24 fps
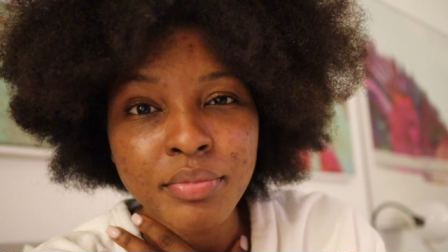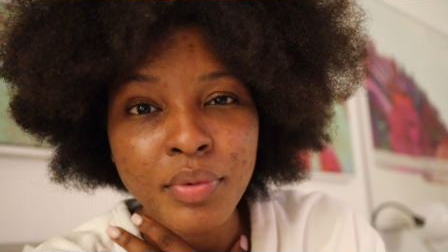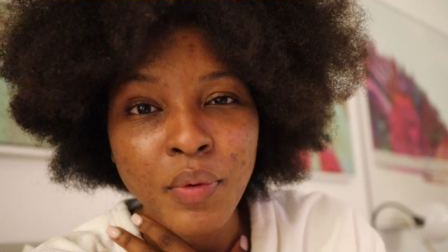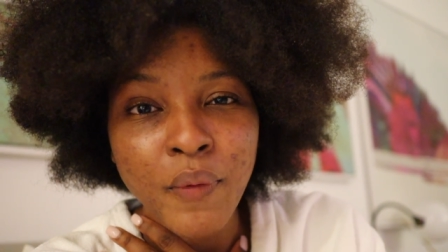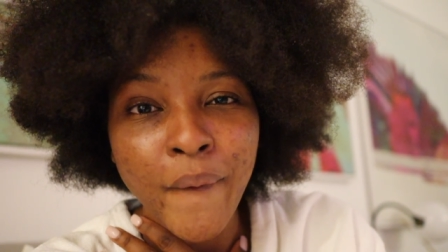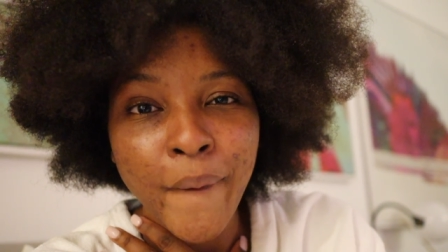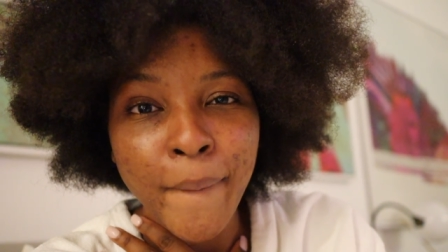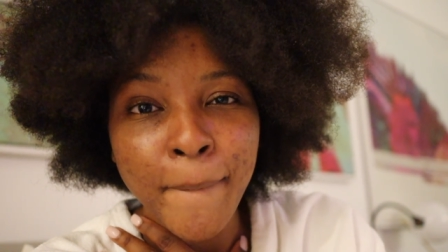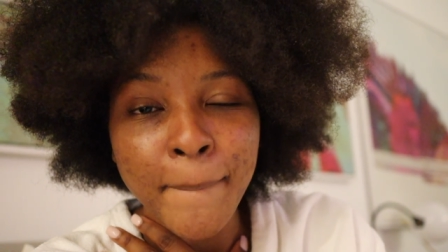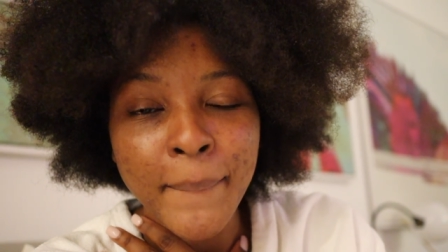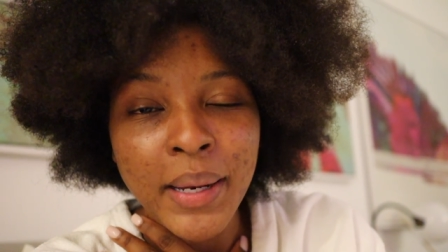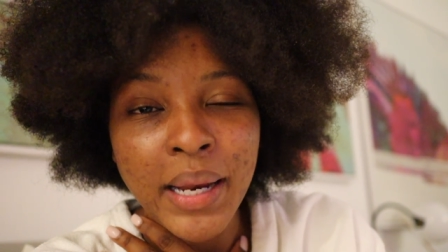
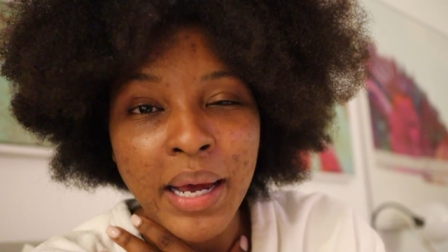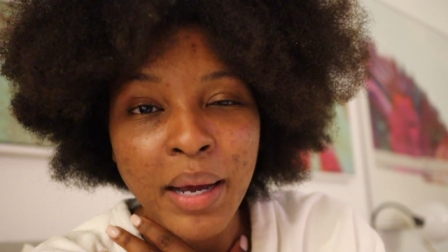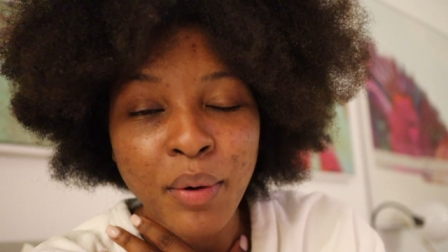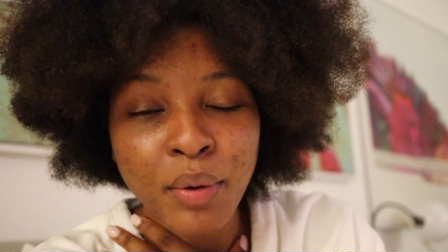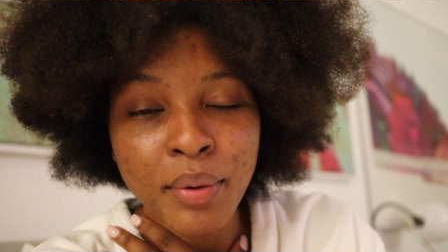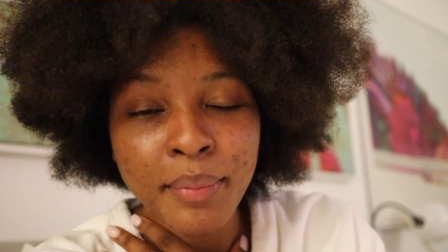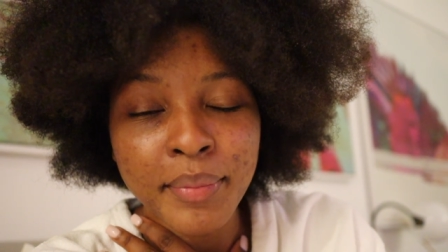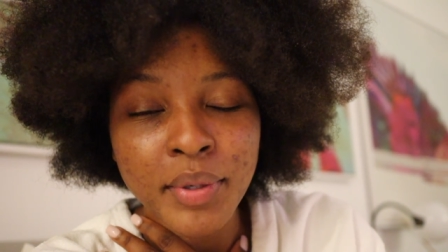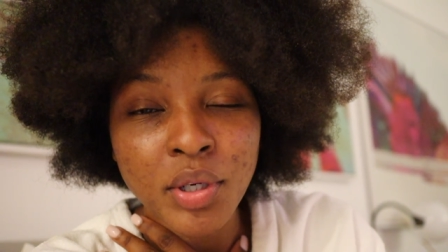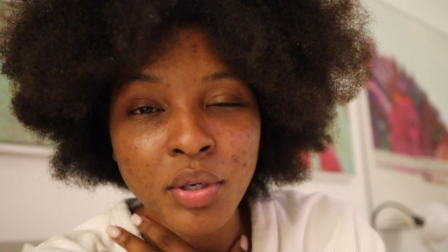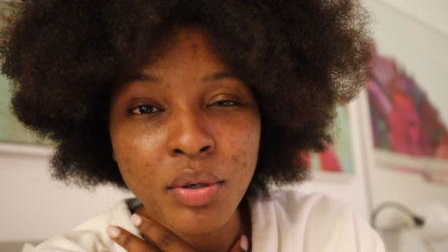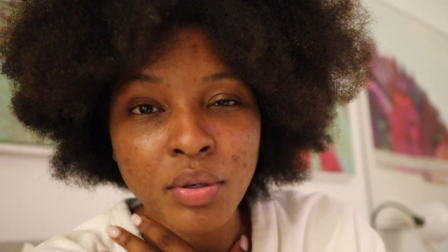with black
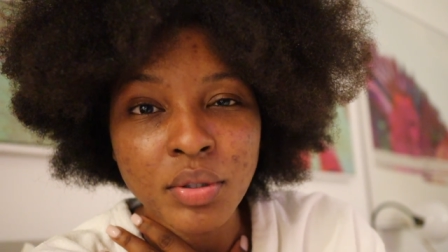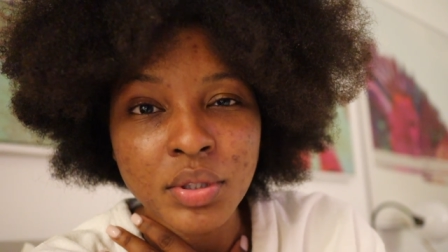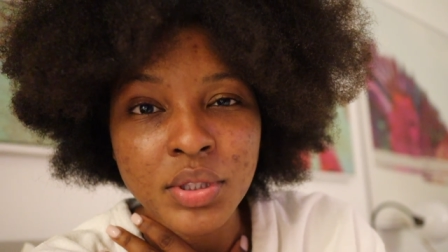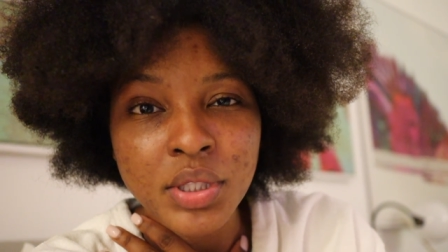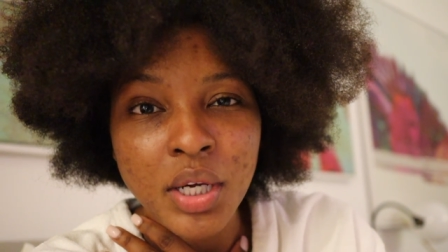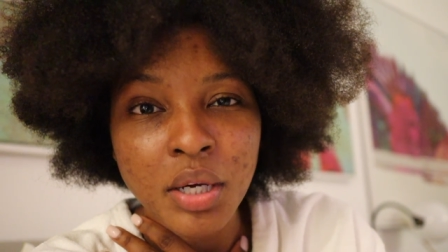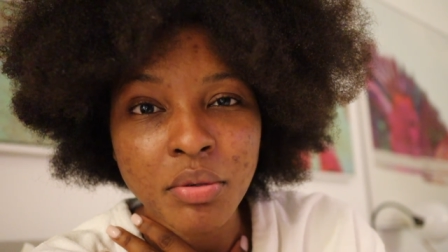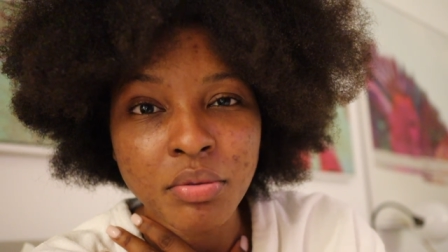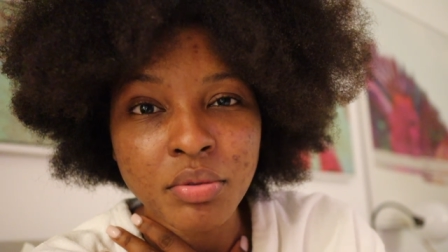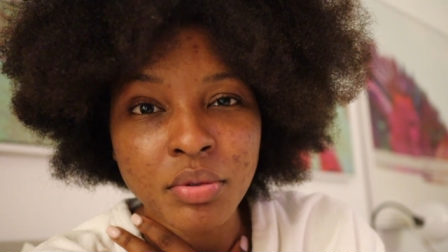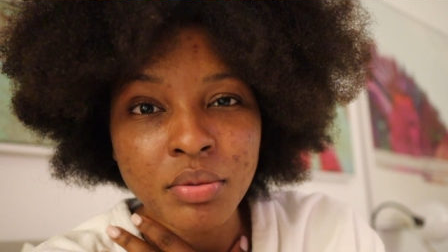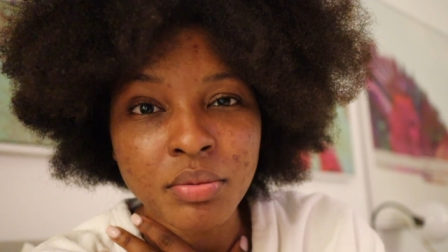women in
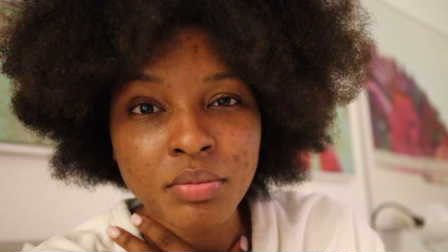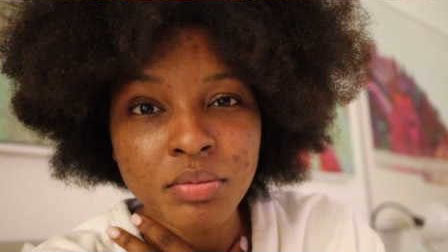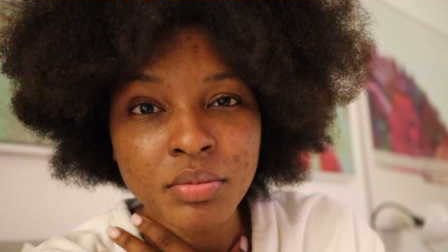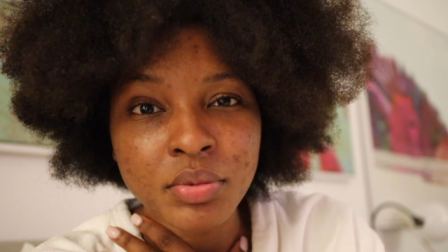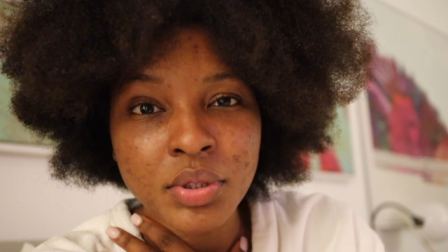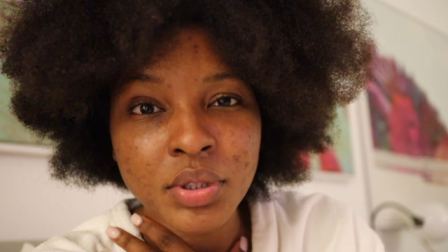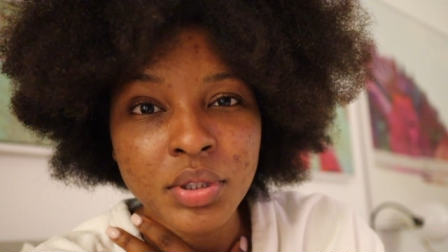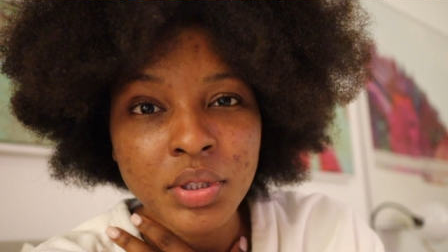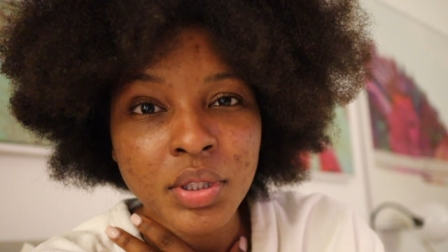hotel rooms,